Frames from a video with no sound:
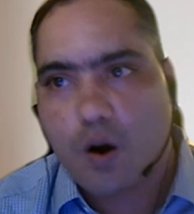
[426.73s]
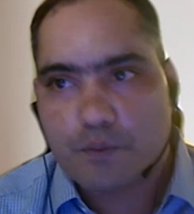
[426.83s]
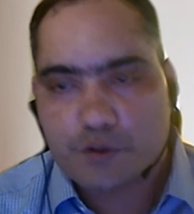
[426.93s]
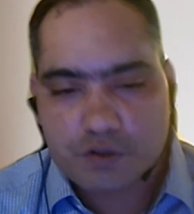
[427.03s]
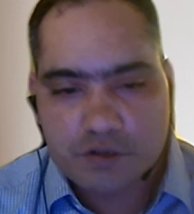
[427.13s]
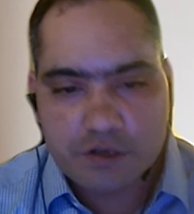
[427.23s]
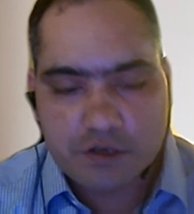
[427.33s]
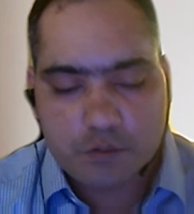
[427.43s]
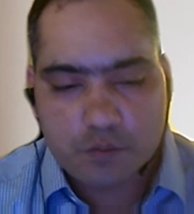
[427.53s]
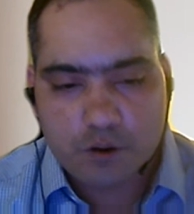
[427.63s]

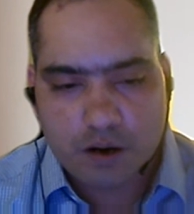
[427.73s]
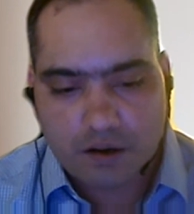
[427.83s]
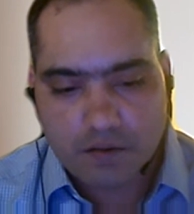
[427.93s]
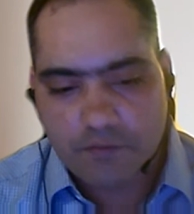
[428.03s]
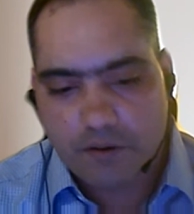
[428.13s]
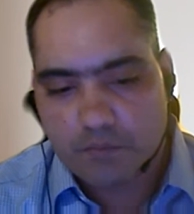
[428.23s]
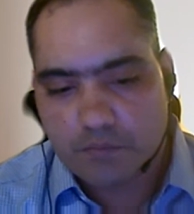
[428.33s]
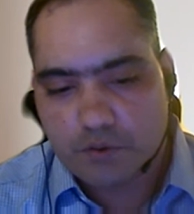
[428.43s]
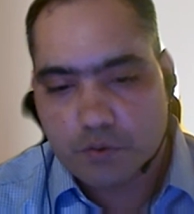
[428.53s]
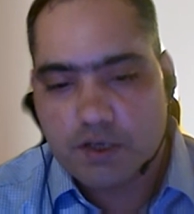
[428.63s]
opportunity to work
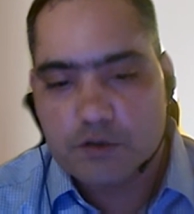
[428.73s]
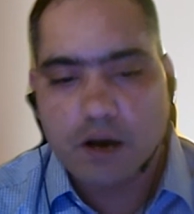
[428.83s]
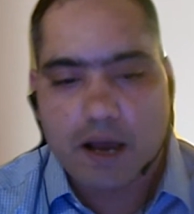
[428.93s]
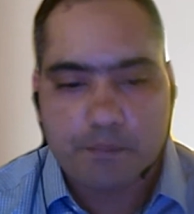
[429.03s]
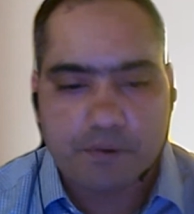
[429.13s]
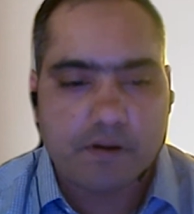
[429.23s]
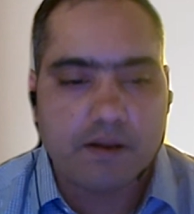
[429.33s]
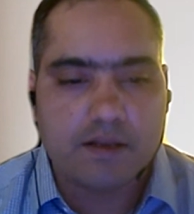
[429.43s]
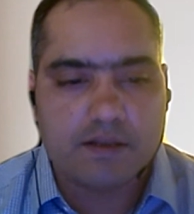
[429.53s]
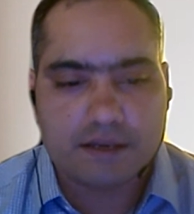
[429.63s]
from 2D to hyper
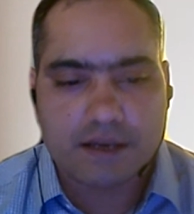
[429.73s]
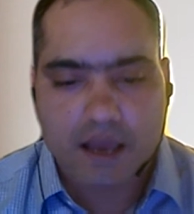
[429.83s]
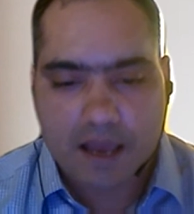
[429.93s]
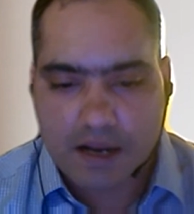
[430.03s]
realistic,